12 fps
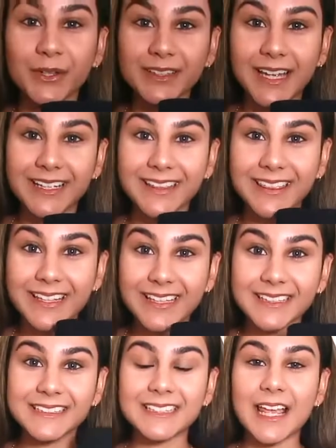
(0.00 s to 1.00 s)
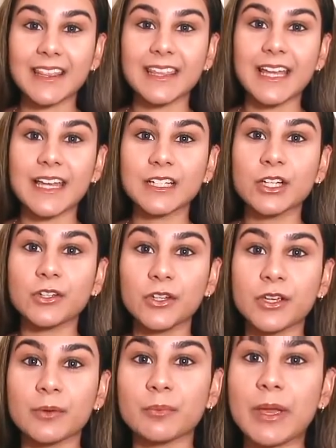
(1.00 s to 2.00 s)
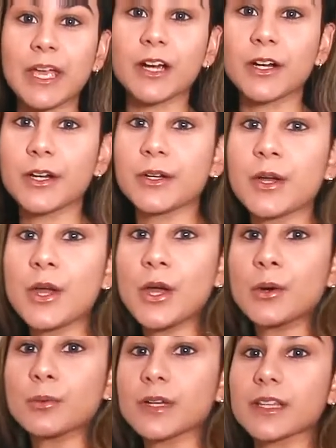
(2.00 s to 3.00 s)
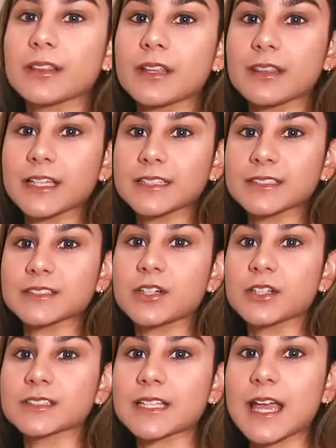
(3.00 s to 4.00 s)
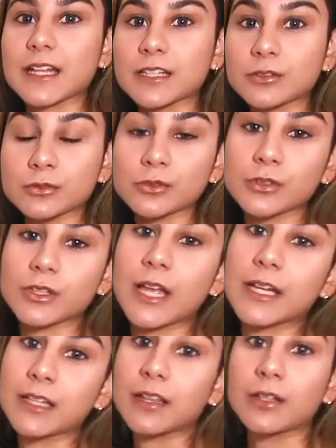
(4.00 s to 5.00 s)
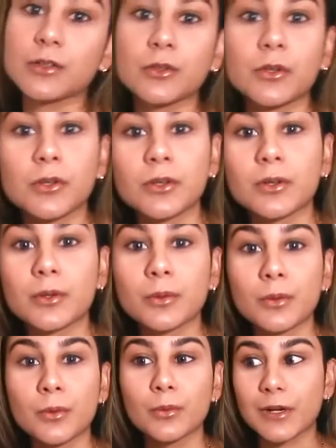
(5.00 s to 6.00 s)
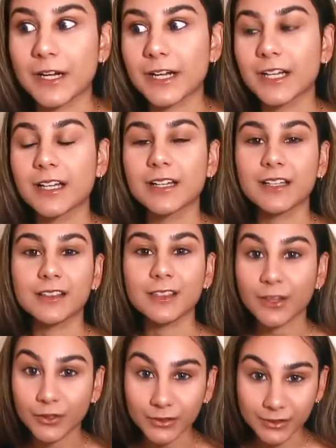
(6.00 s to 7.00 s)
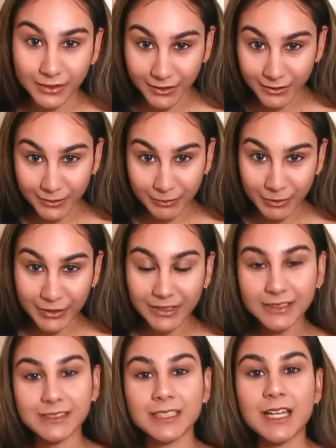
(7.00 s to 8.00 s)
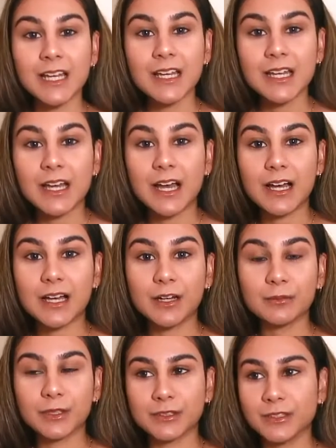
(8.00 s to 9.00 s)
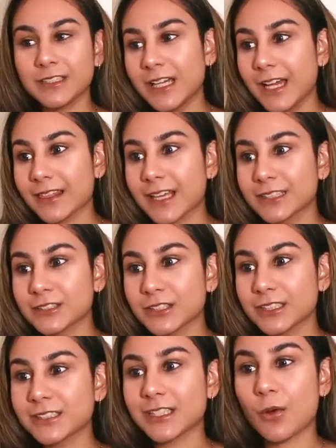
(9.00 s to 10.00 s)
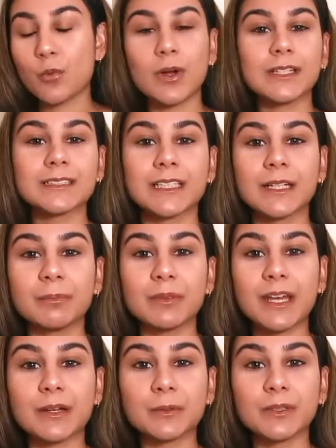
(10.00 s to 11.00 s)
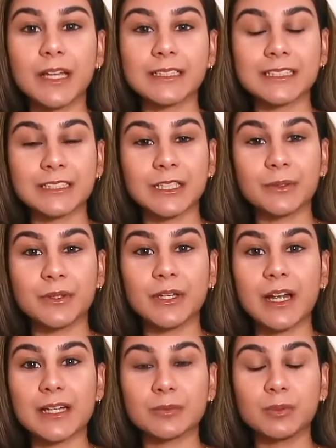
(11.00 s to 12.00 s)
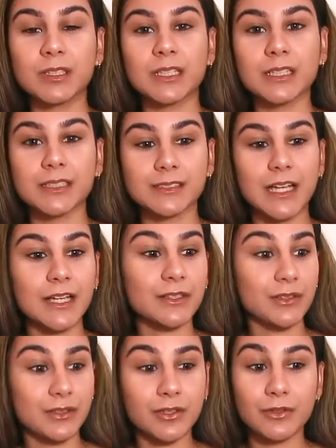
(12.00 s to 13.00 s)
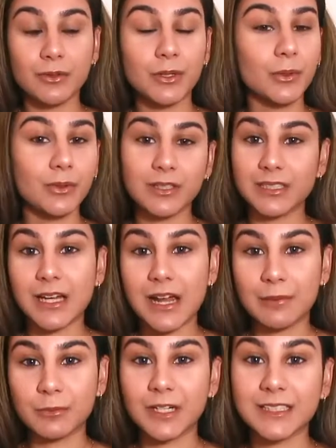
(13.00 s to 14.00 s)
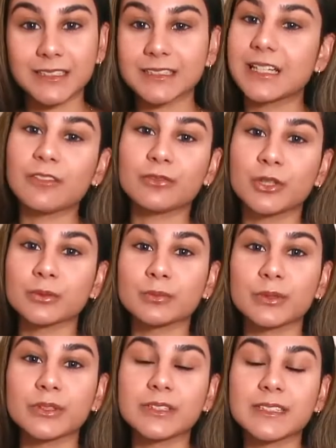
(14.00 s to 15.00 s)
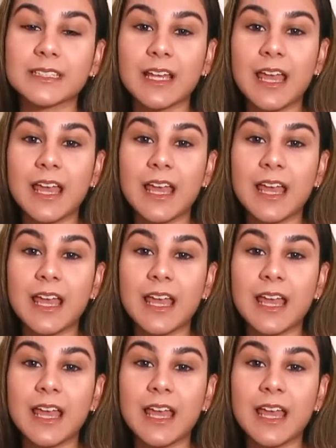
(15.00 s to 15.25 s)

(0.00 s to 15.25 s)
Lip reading: like this, then you can pair it with these socks and it'll look like you're wearing long boots. So yeah, that's just one tip that I would like to share with you guys, because I used to do it all the time when I didn't have long boots,